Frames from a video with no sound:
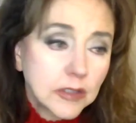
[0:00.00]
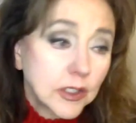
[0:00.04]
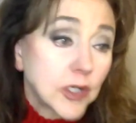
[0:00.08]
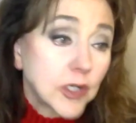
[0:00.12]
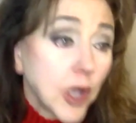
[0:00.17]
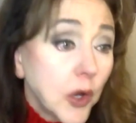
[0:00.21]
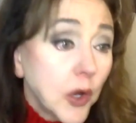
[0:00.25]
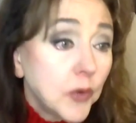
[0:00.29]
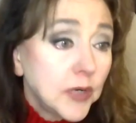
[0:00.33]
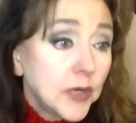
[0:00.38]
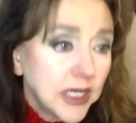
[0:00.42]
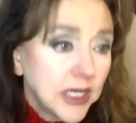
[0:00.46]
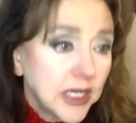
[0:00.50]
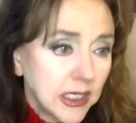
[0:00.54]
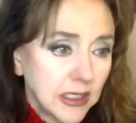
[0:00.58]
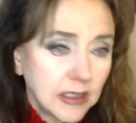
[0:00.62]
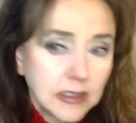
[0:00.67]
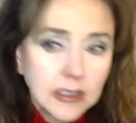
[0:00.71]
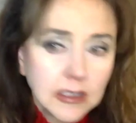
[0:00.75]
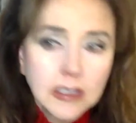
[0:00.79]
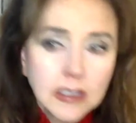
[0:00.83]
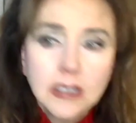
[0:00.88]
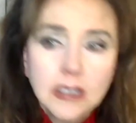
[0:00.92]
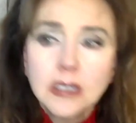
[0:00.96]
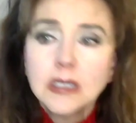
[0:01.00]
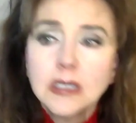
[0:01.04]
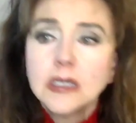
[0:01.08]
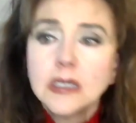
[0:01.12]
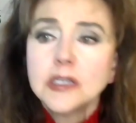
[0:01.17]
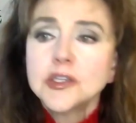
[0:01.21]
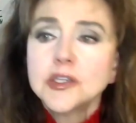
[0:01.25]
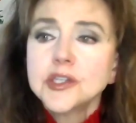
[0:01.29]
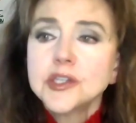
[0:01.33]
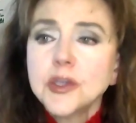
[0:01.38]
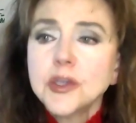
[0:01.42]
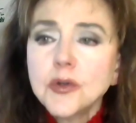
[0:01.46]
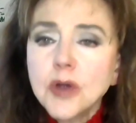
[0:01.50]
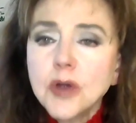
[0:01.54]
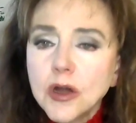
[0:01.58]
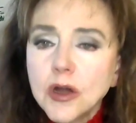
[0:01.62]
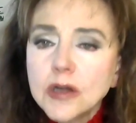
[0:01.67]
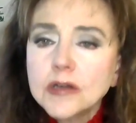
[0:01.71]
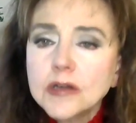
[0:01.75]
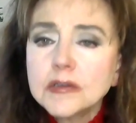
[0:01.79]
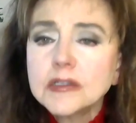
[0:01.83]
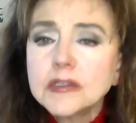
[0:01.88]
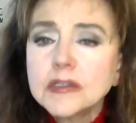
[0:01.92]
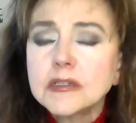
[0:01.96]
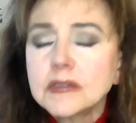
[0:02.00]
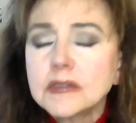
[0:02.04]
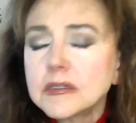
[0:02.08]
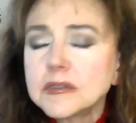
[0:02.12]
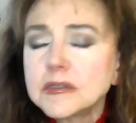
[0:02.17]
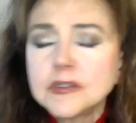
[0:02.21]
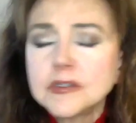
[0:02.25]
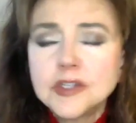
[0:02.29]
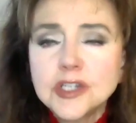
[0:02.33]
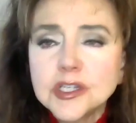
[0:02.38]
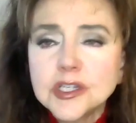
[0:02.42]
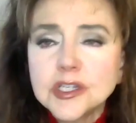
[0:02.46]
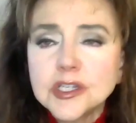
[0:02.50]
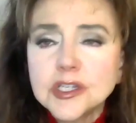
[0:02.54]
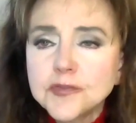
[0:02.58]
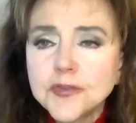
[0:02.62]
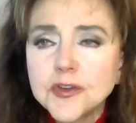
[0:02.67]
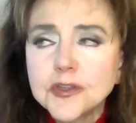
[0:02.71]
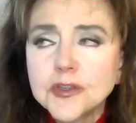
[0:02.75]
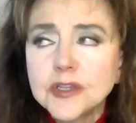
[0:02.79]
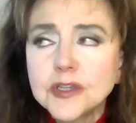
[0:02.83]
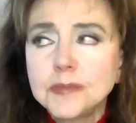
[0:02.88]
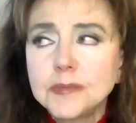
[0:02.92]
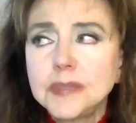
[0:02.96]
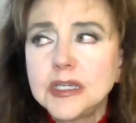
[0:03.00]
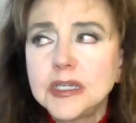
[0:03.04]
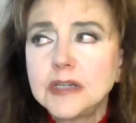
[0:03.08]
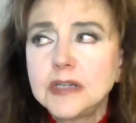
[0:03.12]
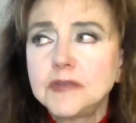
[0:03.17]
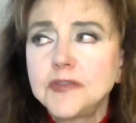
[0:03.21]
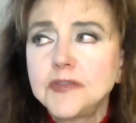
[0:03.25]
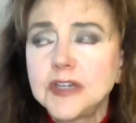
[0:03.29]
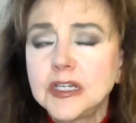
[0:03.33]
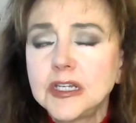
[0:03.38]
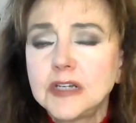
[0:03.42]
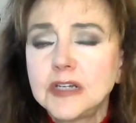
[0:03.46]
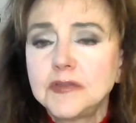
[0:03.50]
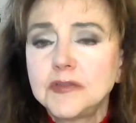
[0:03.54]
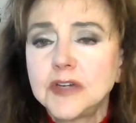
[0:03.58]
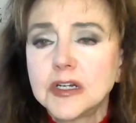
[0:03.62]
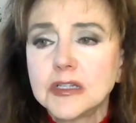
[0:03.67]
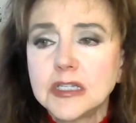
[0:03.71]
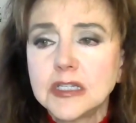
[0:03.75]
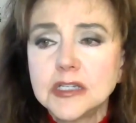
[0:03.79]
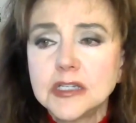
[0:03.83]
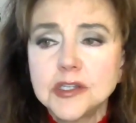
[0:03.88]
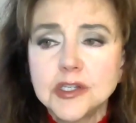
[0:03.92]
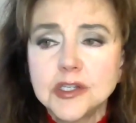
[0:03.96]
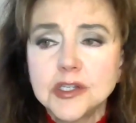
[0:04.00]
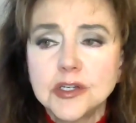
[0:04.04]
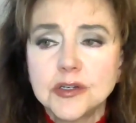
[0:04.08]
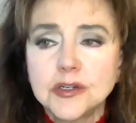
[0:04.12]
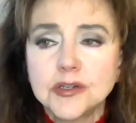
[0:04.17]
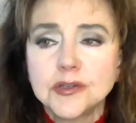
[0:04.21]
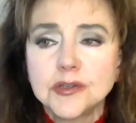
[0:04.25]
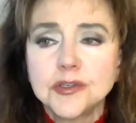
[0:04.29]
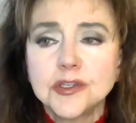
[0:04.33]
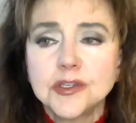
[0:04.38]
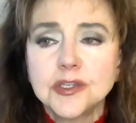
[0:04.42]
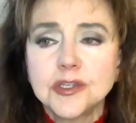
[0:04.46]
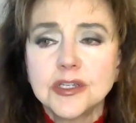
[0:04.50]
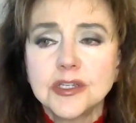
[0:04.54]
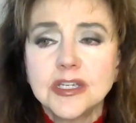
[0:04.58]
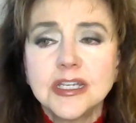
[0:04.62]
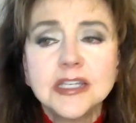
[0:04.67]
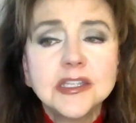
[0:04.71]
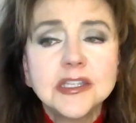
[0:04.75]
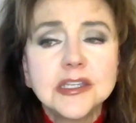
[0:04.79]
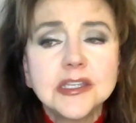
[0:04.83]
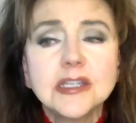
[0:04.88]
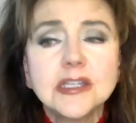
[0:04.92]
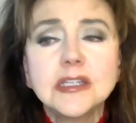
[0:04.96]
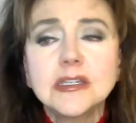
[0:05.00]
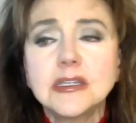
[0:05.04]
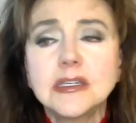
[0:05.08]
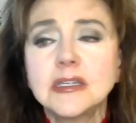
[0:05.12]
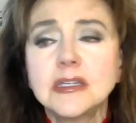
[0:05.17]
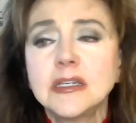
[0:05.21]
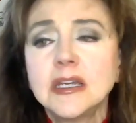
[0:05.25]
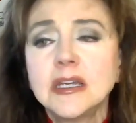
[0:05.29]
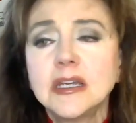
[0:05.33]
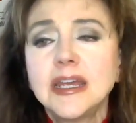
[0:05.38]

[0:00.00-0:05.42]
coding. So, just for the benefit of our listeners, isn't